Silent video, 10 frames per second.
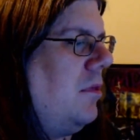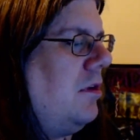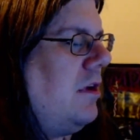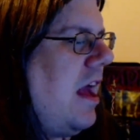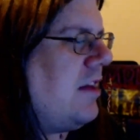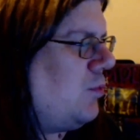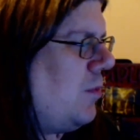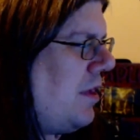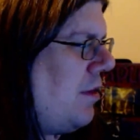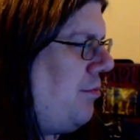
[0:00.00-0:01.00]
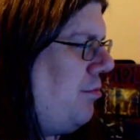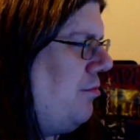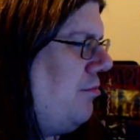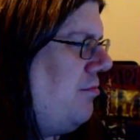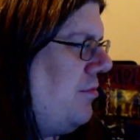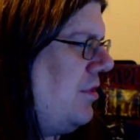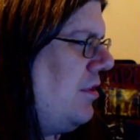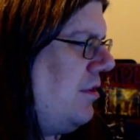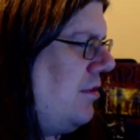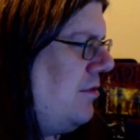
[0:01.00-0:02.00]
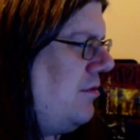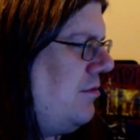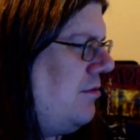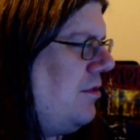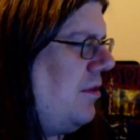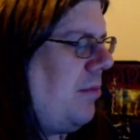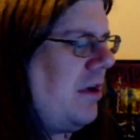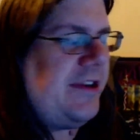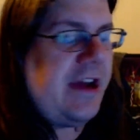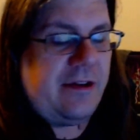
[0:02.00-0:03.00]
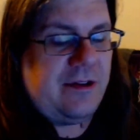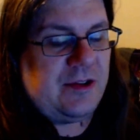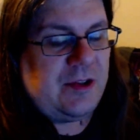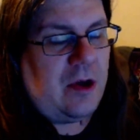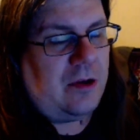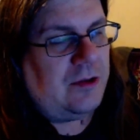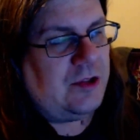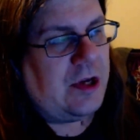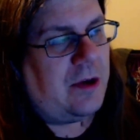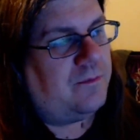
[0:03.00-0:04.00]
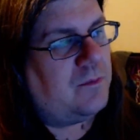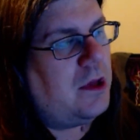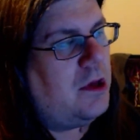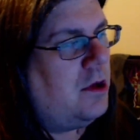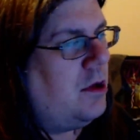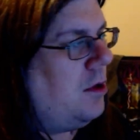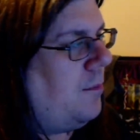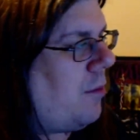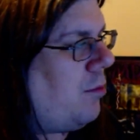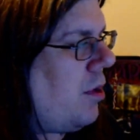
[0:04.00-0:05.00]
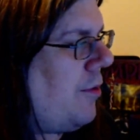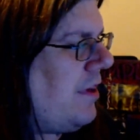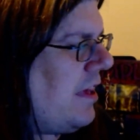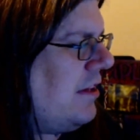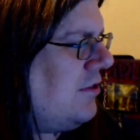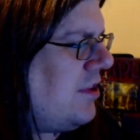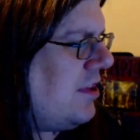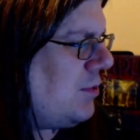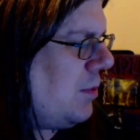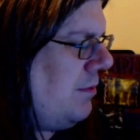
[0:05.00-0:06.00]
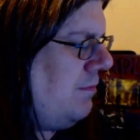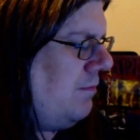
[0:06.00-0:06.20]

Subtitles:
as we go through the breakdown of the song. So, but we'll go ahead and get into this one.